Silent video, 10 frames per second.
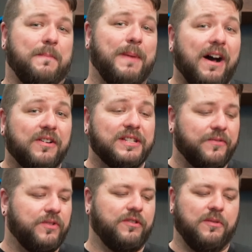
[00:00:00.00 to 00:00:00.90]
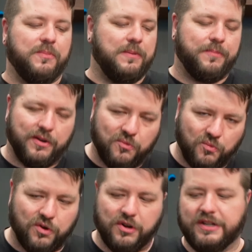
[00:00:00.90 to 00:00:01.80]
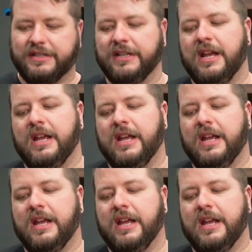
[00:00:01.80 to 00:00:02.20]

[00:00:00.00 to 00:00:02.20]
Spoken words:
the balance of it a little bit, but it works.